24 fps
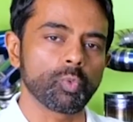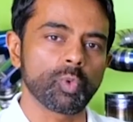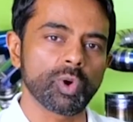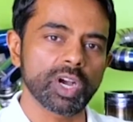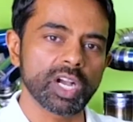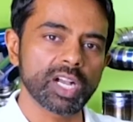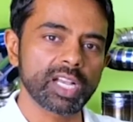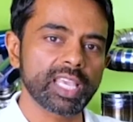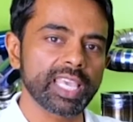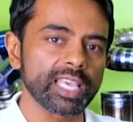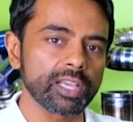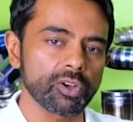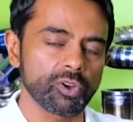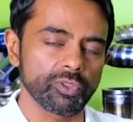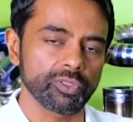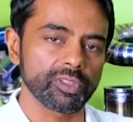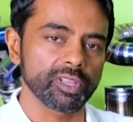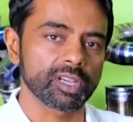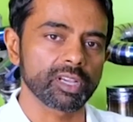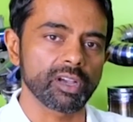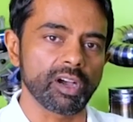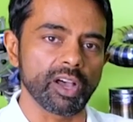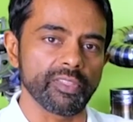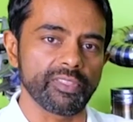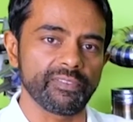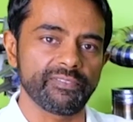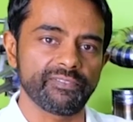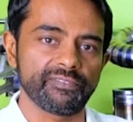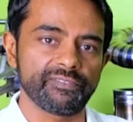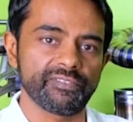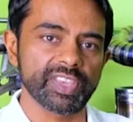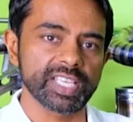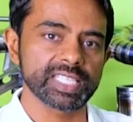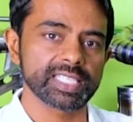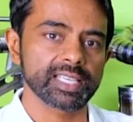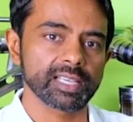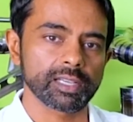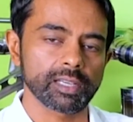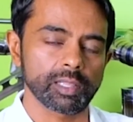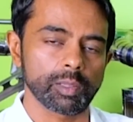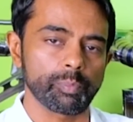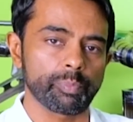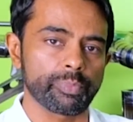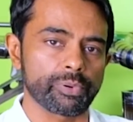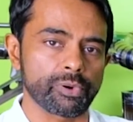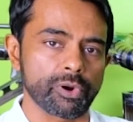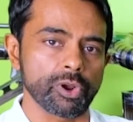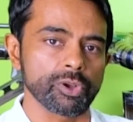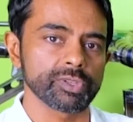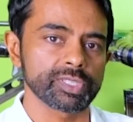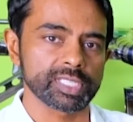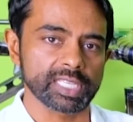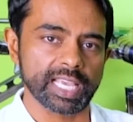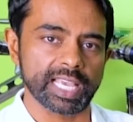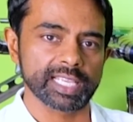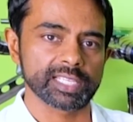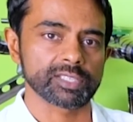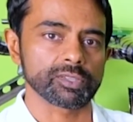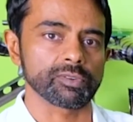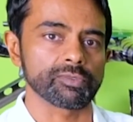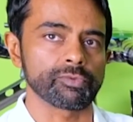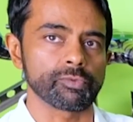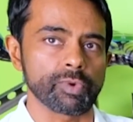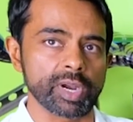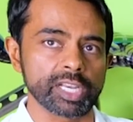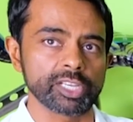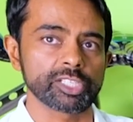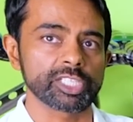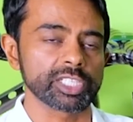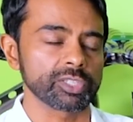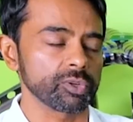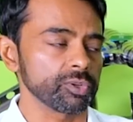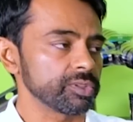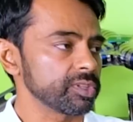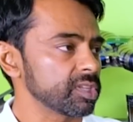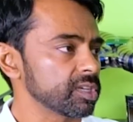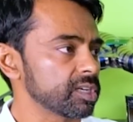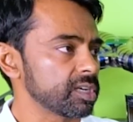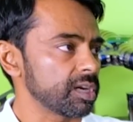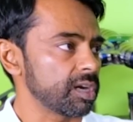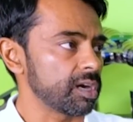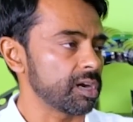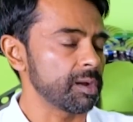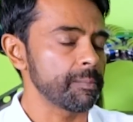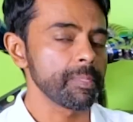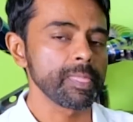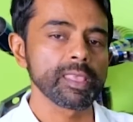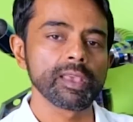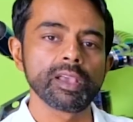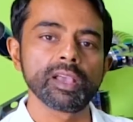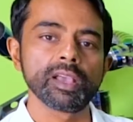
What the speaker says: working on the car, the physical process of wrenching on the car?